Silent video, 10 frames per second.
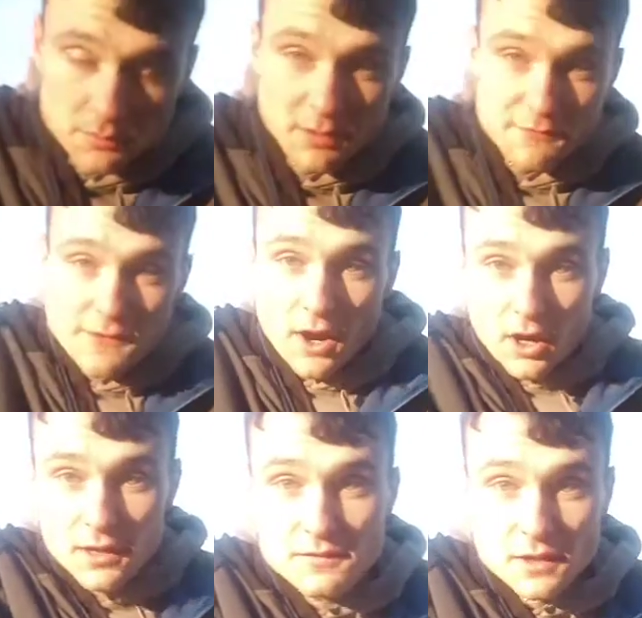My feet
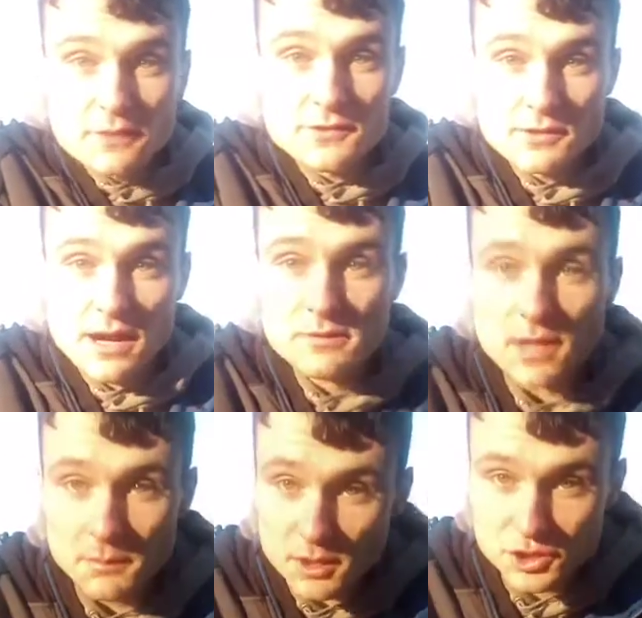are lifting off the ground.
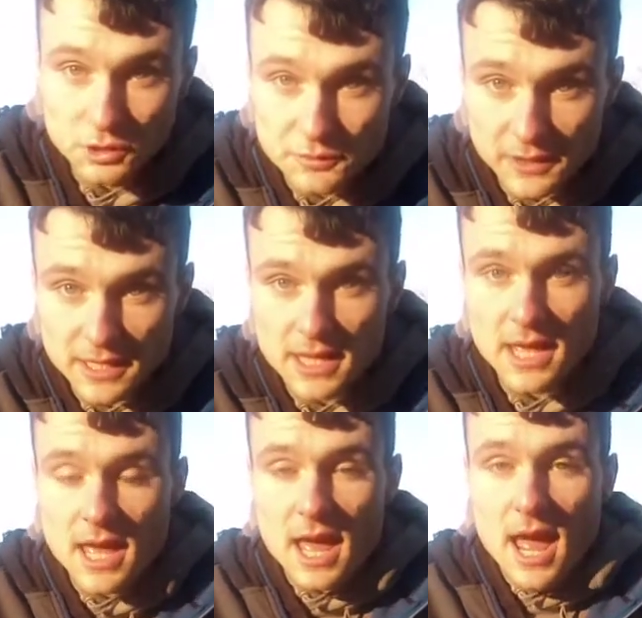I'm not shuffling.
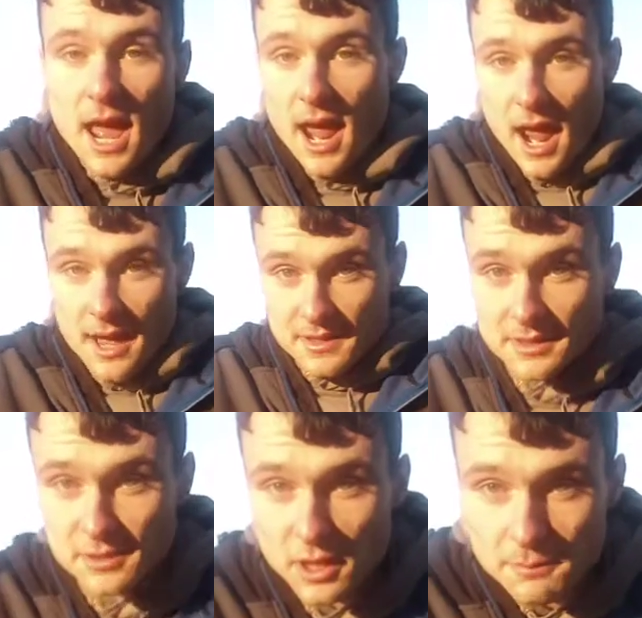That
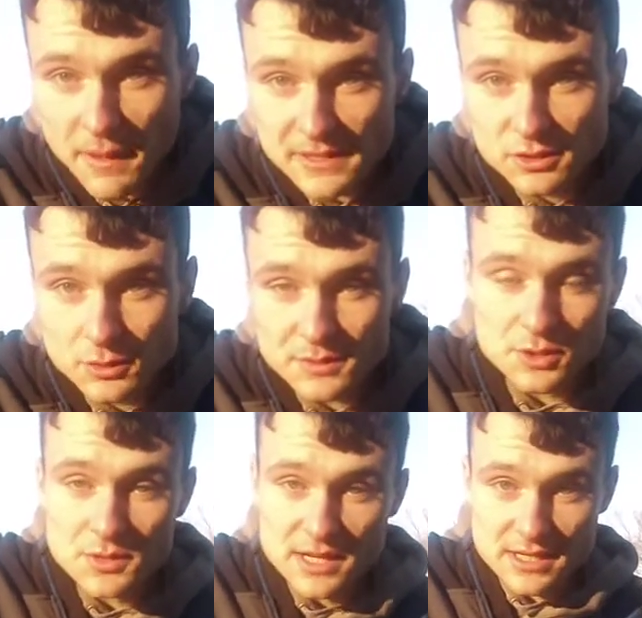is the kind of pace you want to be
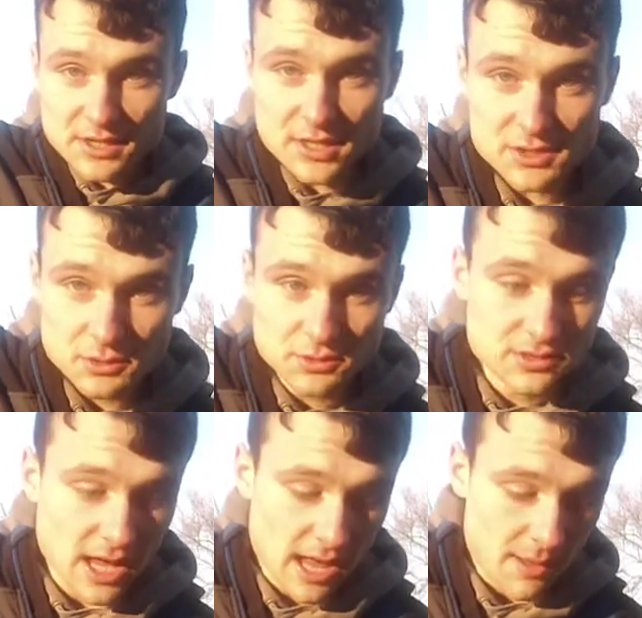doing in your easy
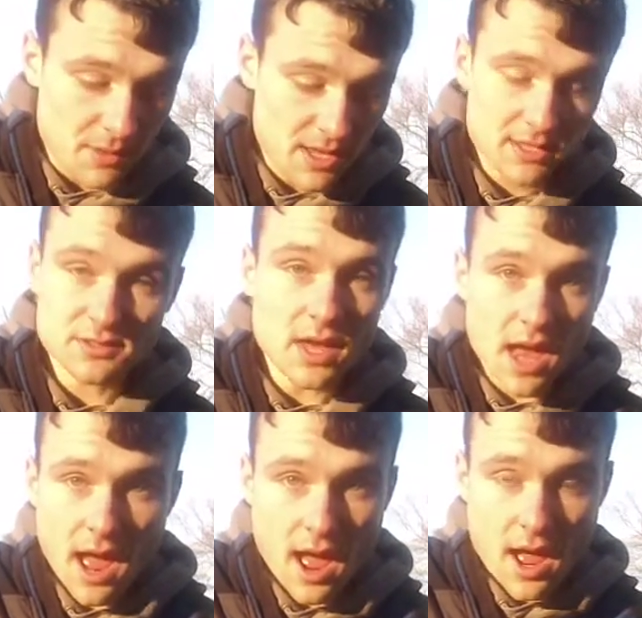runs. So
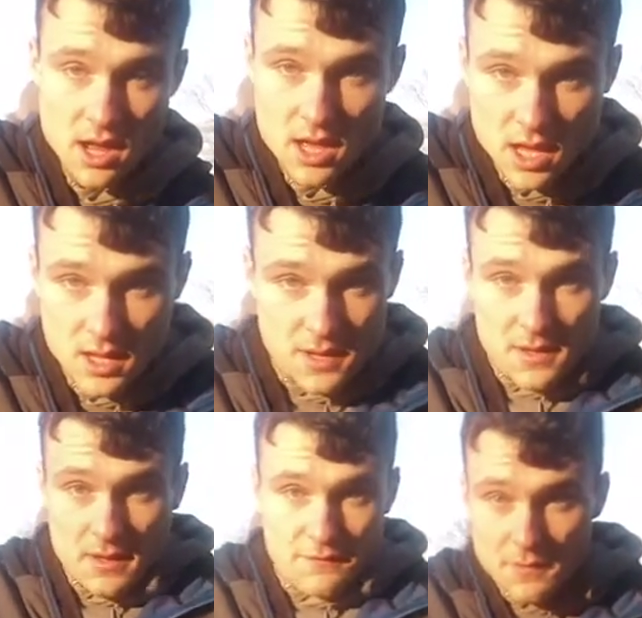yeah,
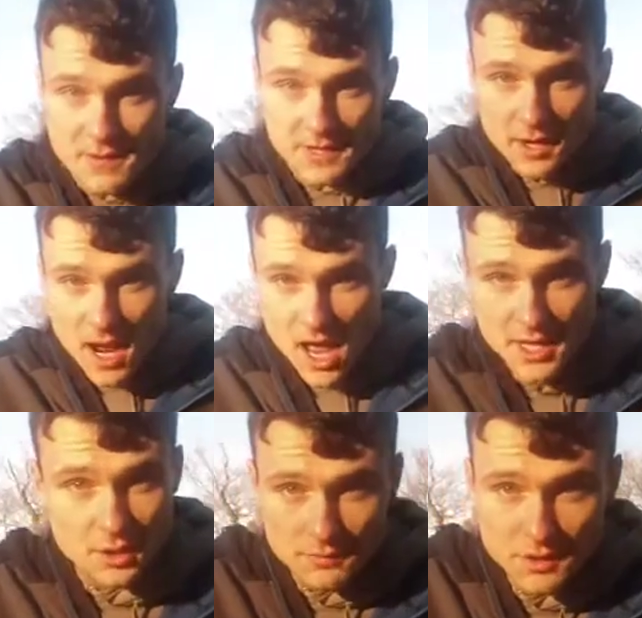if you're a beginner,
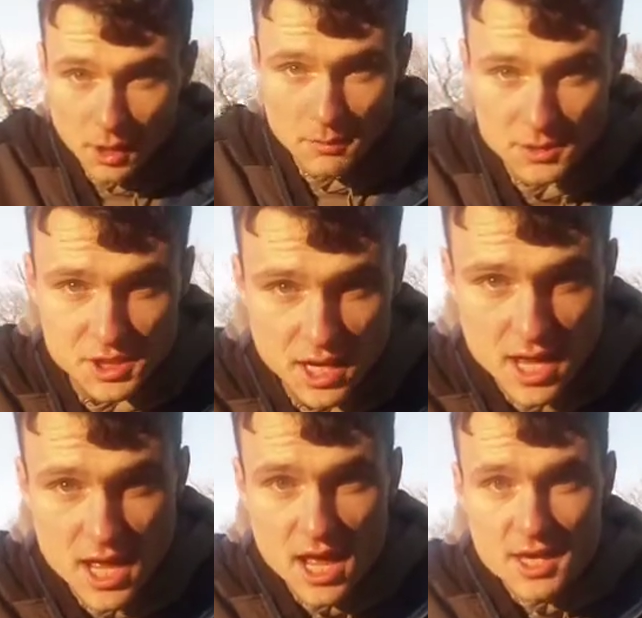you don't have a Garmin watch,
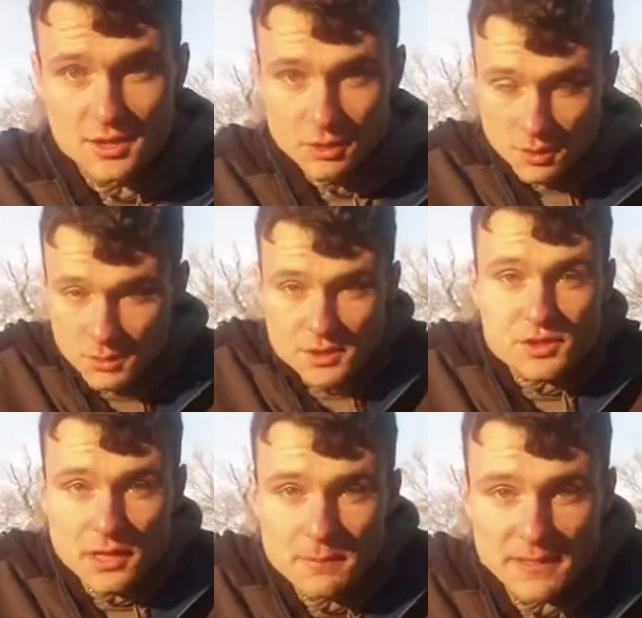you don't know what your
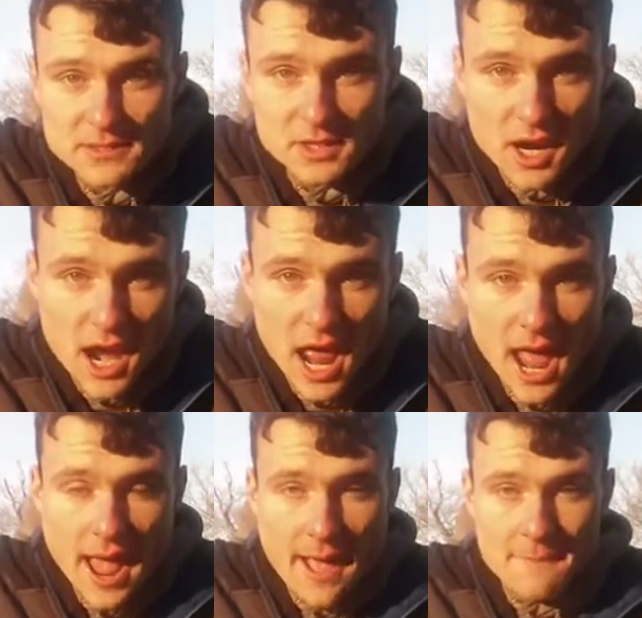training paces are.
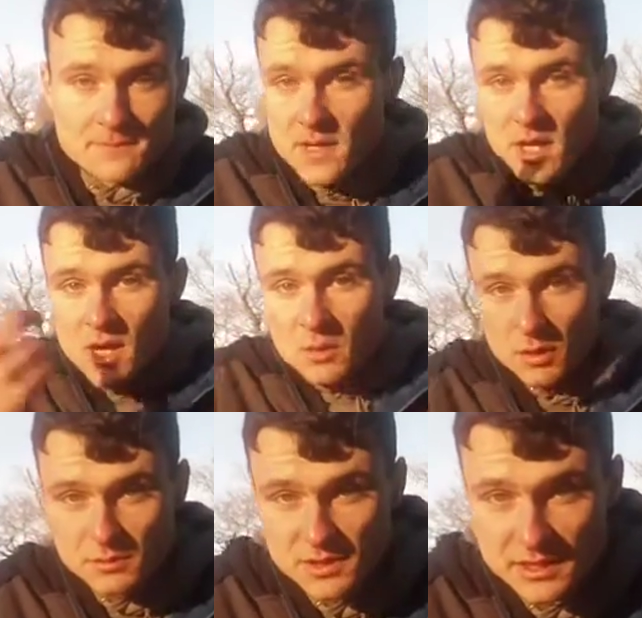When it
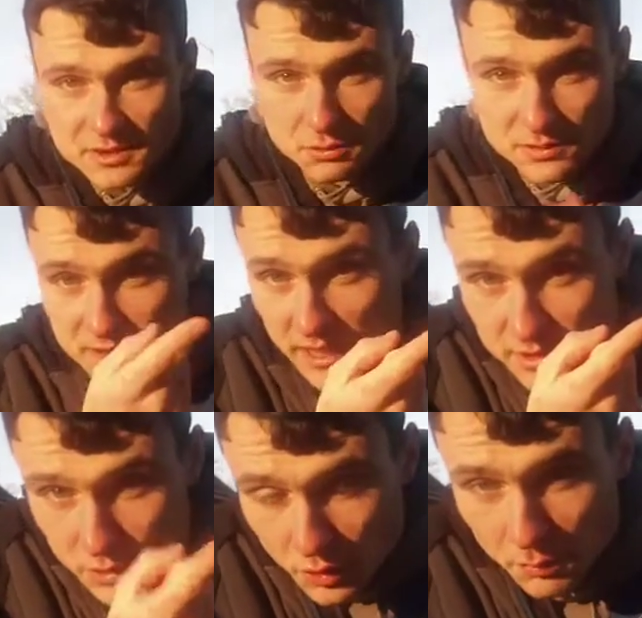comes to your easy runs,
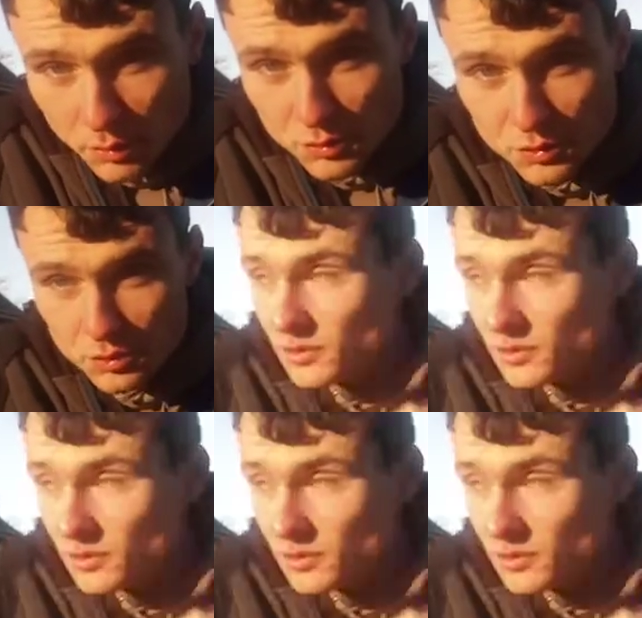that's the #1 rule.